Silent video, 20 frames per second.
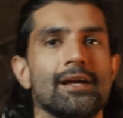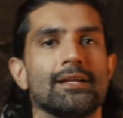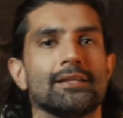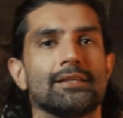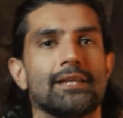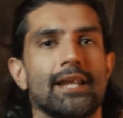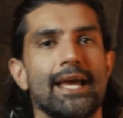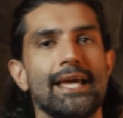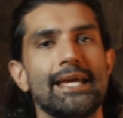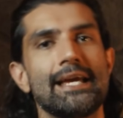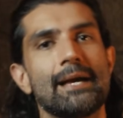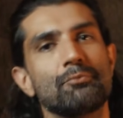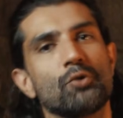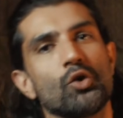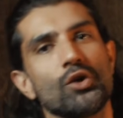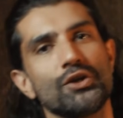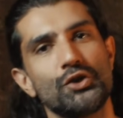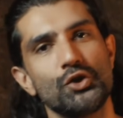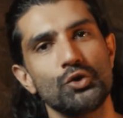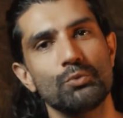Today, I'm
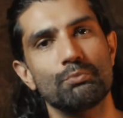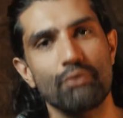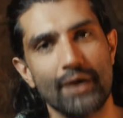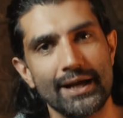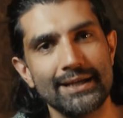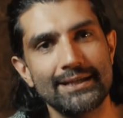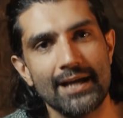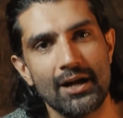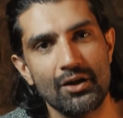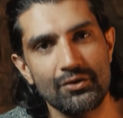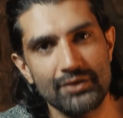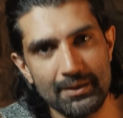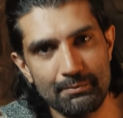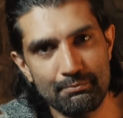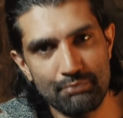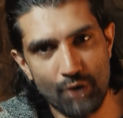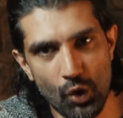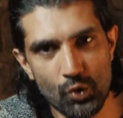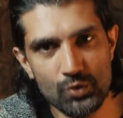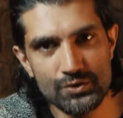going to break down the
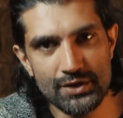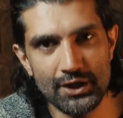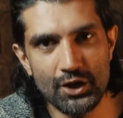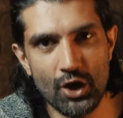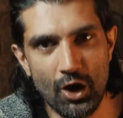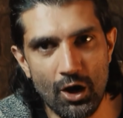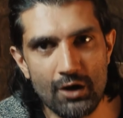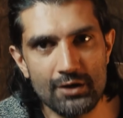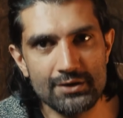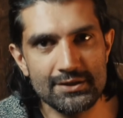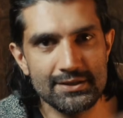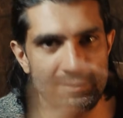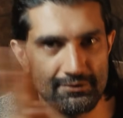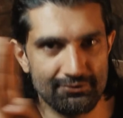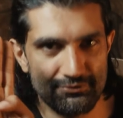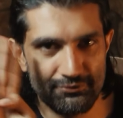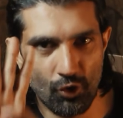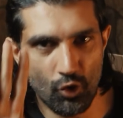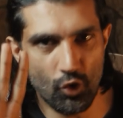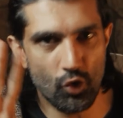pros and cons of
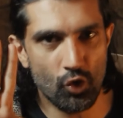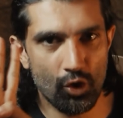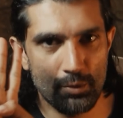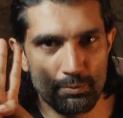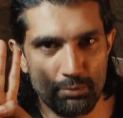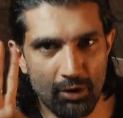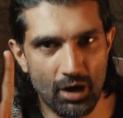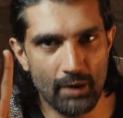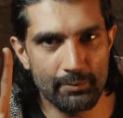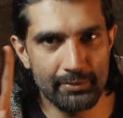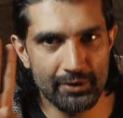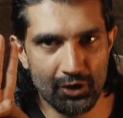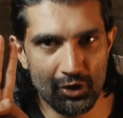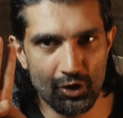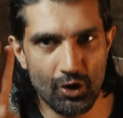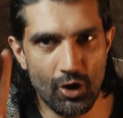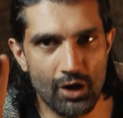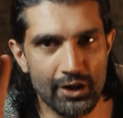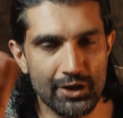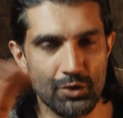4 popular
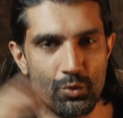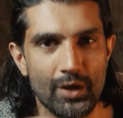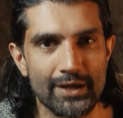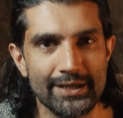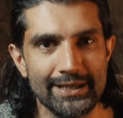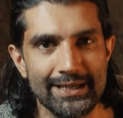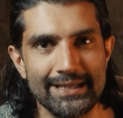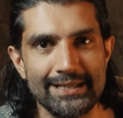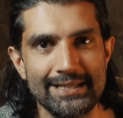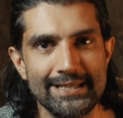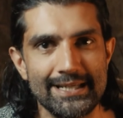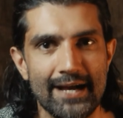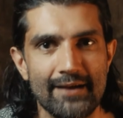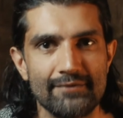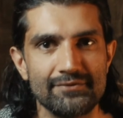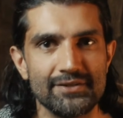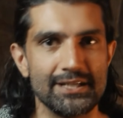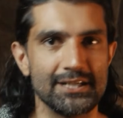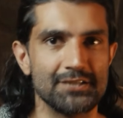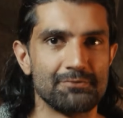all-in-one
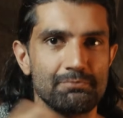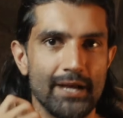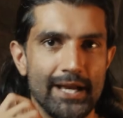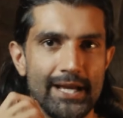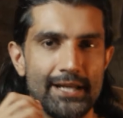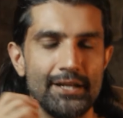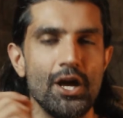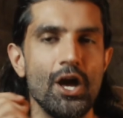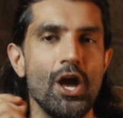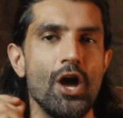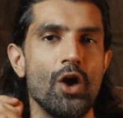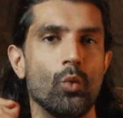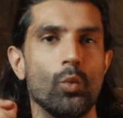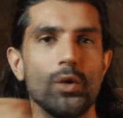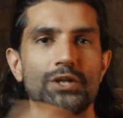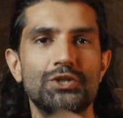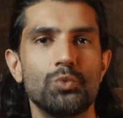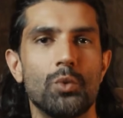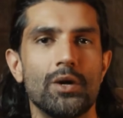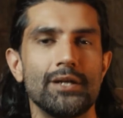ETFs and explain
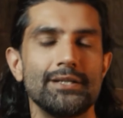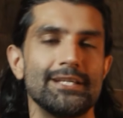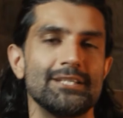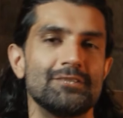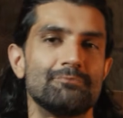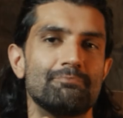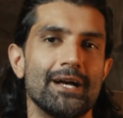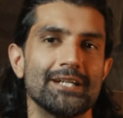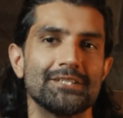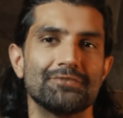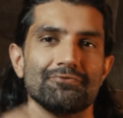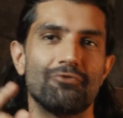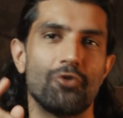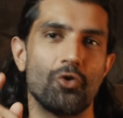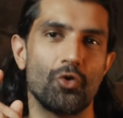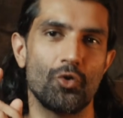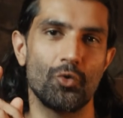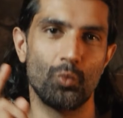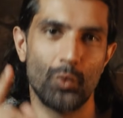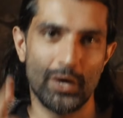which one is best
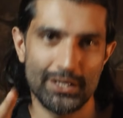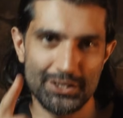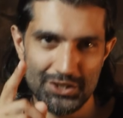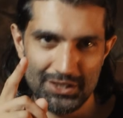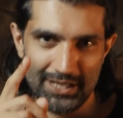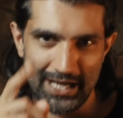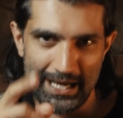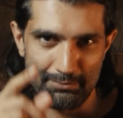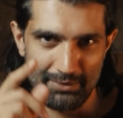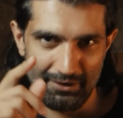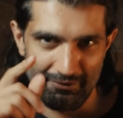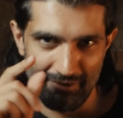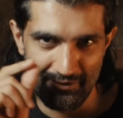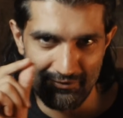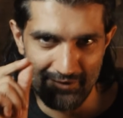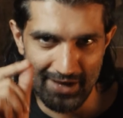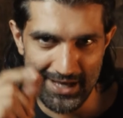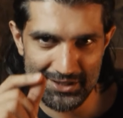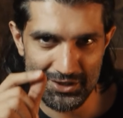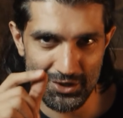for which type of
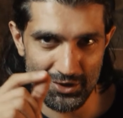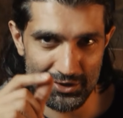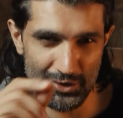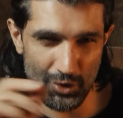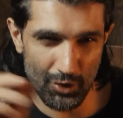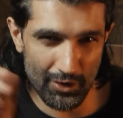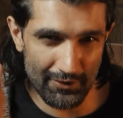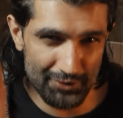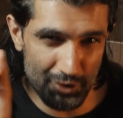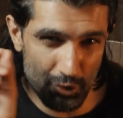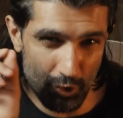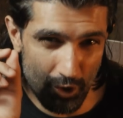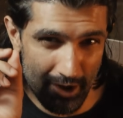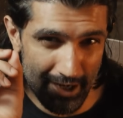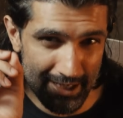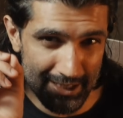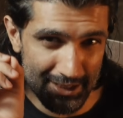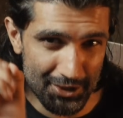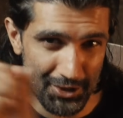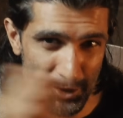investor. So if you are a
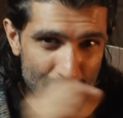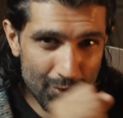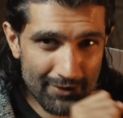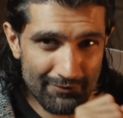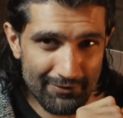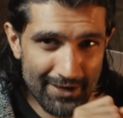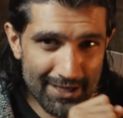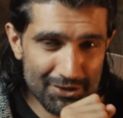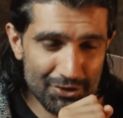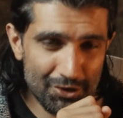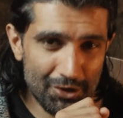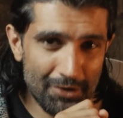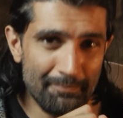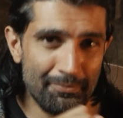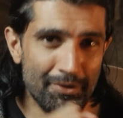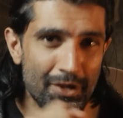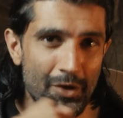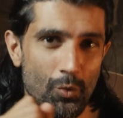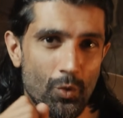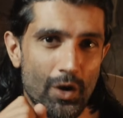new investor
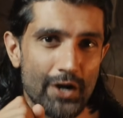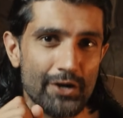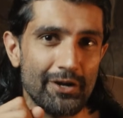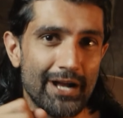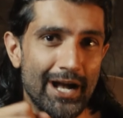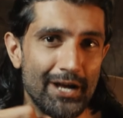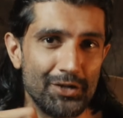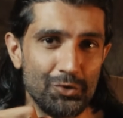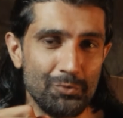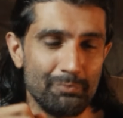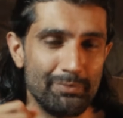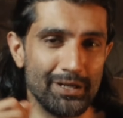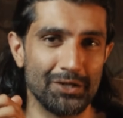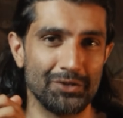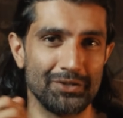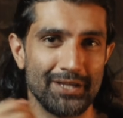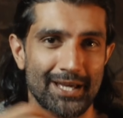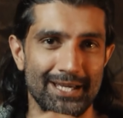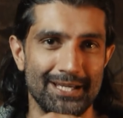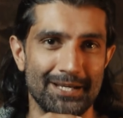wondering how to
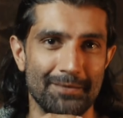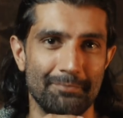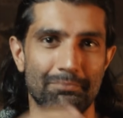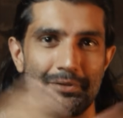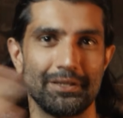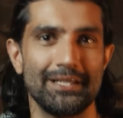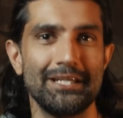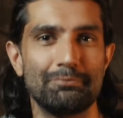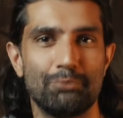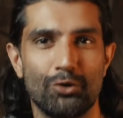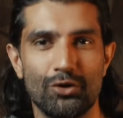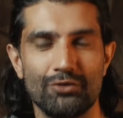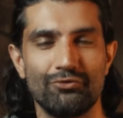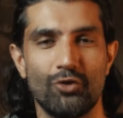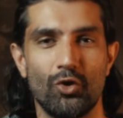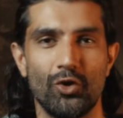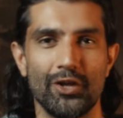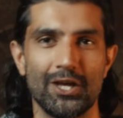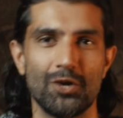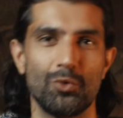build a complete
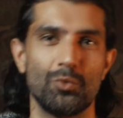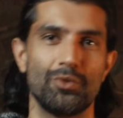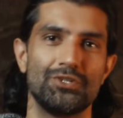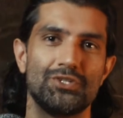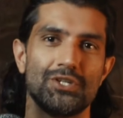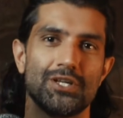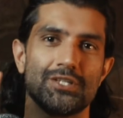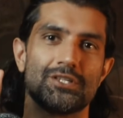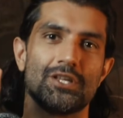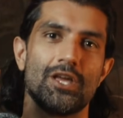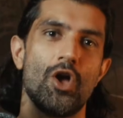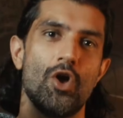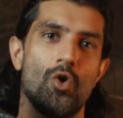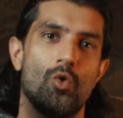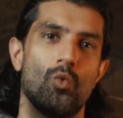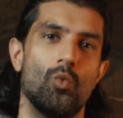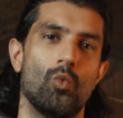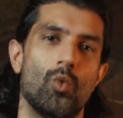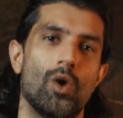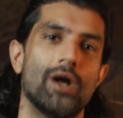portfolio with just
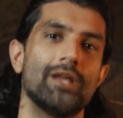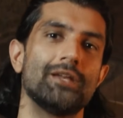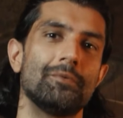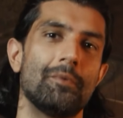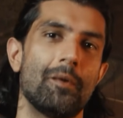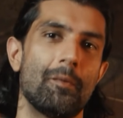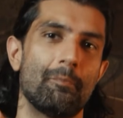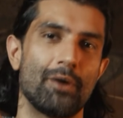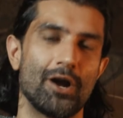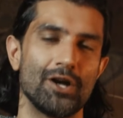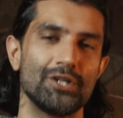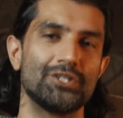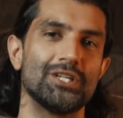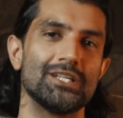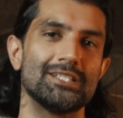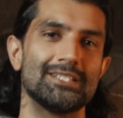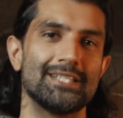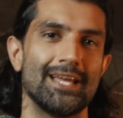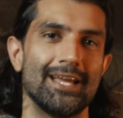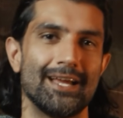one
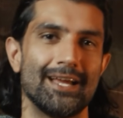purchase,